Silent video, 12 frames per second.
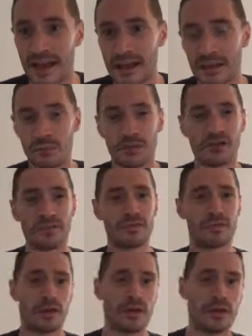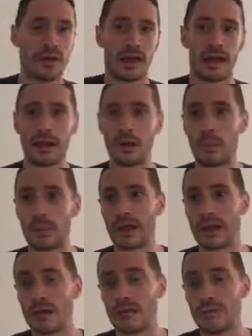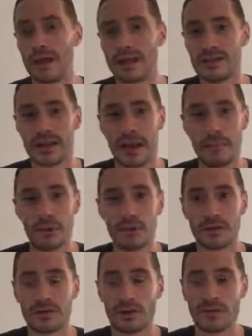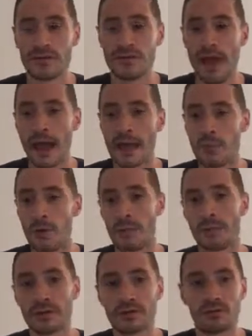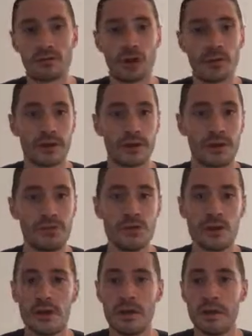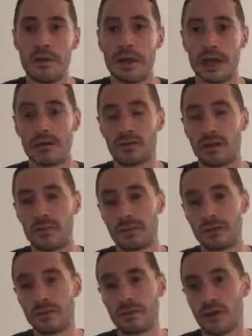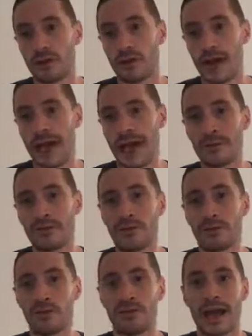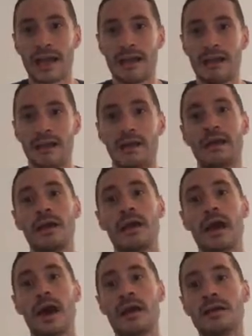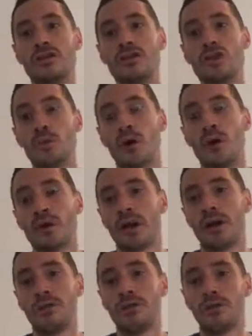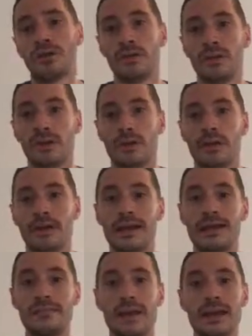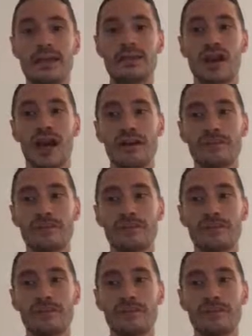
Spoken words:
than with a little bit of ManyChat building? So today, what I'm going to show you is I'm going to show you how to create a QR code in ManyChat